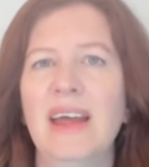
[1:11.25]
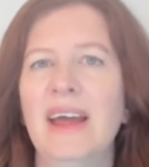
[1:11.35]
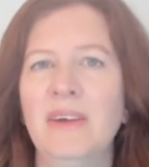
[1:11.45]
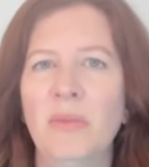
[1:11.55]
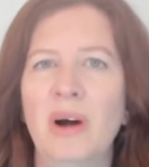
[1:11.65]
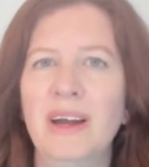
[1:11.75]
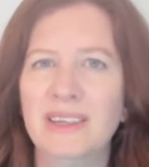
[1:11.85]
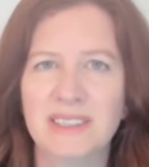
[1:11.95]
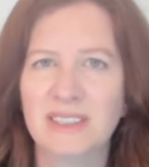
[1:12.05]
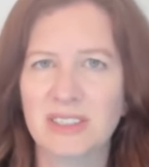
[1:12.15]
And why
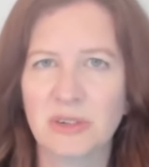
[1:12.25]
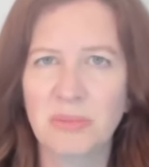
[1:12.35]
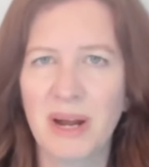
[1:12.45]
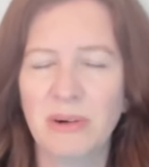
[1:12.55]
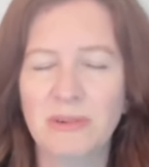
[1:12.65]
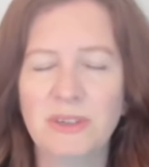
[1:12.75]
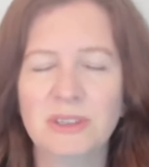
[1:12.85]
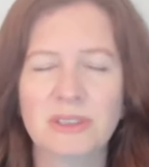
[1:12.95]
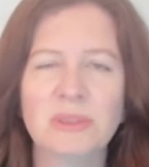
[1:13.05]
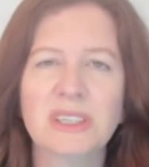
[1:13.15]
is it so
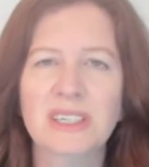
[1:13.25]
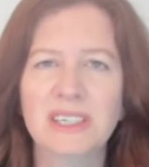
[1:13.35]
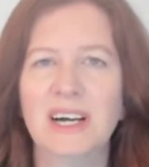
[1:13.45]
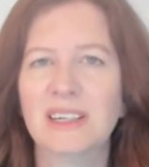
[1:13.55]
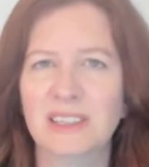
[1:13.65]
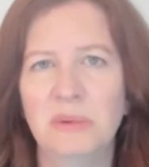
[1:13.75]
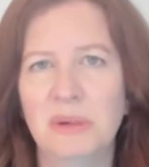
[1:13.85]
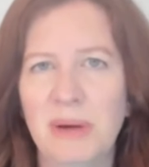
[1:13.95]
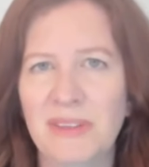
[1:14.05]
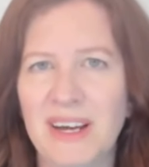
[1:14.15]
powerful? So we're going to talk a little bit
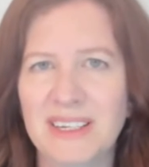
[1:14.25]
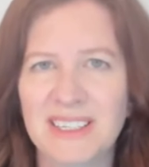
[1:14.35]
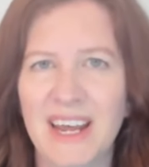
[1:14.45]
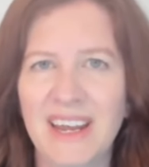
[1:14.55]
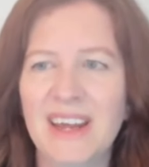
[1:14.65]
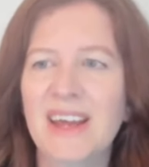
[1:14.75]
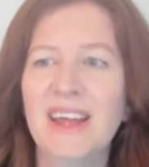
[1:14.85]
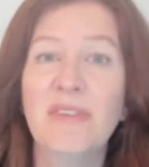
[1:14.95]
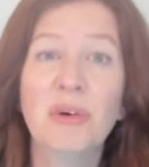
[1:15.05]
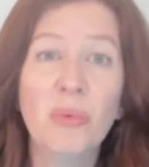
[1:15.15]
about that today.
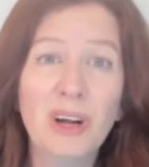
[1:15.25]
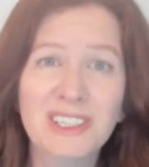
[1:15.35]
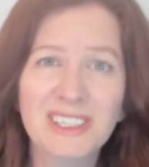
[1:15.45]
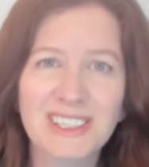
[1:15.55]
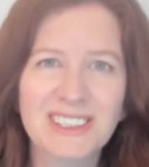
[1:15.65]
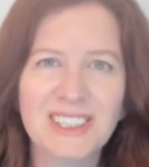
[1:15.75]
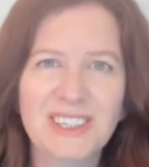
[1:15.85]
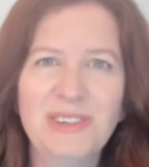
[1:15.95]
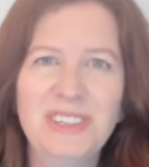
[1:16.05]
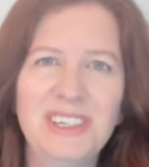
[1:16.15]
If you're watching us on
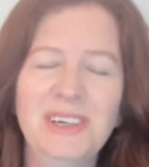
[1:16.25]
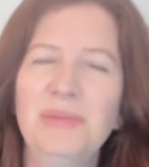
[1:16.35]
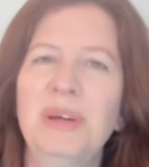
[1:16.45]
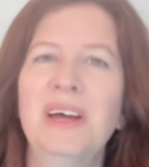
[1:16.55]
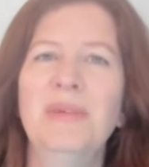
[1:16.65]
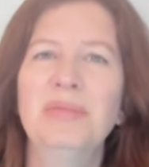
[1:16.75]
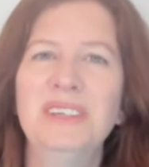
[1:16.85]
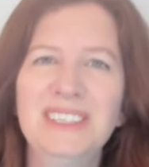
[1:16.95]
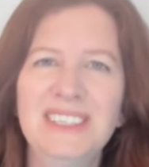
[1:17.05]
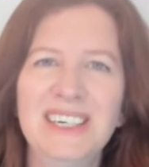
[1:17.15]
YouTube,
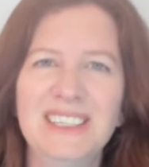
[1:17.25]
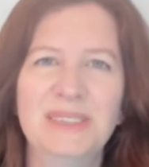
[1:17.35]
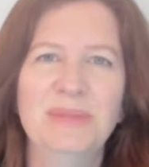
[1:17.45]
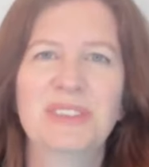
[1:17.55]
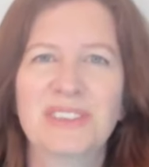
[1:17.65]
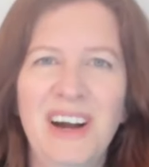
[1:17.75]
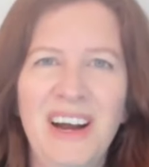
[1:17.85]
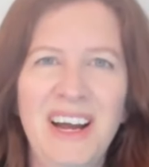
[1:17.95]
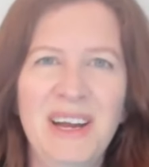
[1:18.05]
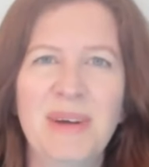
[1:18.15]
please hit
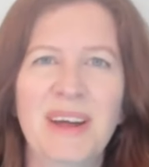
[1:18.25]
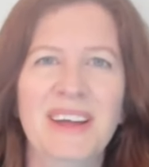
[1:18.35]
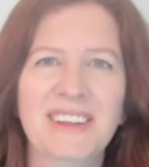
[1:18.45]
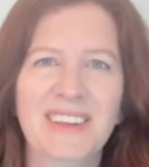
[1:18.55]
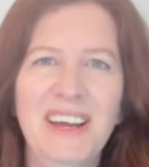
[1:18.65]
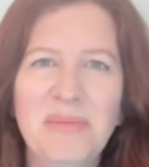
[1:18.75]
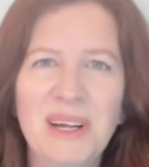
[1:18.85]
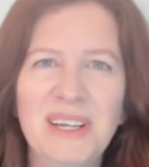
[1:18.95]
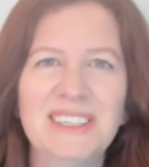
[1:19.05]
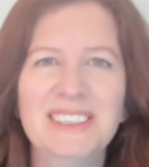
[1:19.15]
subscribe and the like
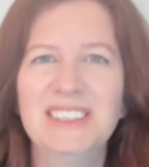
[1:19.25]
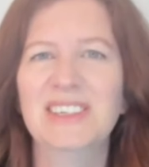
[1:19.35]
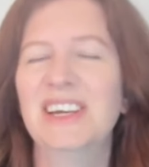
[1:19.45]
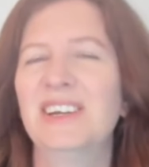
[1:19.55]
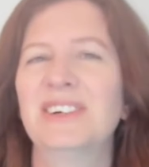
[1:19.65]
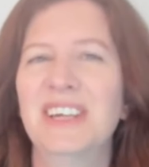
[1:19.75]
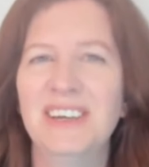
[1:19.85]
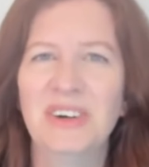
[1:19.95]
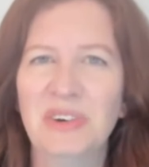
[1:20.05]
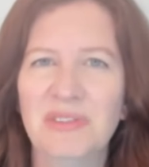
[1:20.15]
button so that you'll
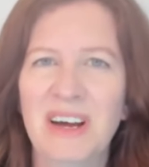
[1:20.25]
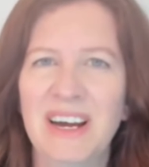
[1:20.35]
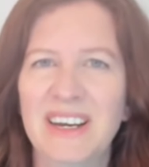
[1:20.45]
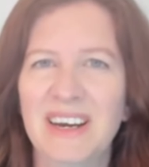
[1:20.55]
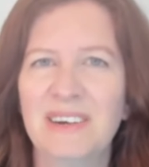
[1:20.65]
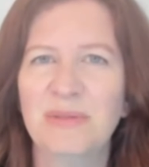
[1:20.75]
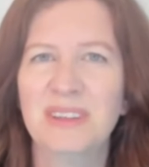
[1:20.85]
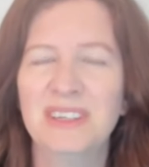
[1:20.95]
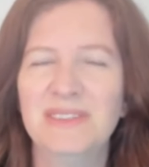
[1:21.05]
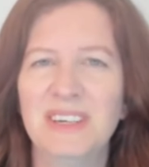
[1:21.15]
get notified of
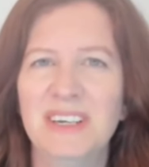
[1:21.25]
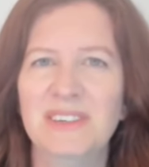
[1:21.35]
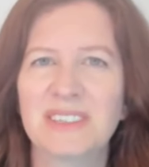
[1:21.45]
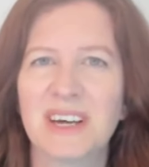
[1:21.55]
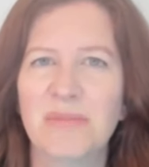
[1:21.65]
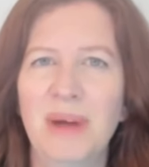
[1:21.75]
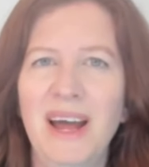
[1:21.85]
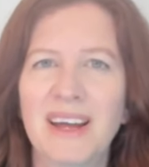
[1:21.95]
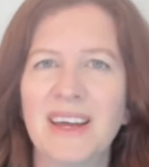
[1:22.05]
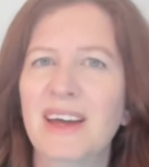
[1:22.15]
when these videos come
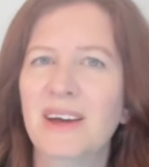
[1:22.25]
back.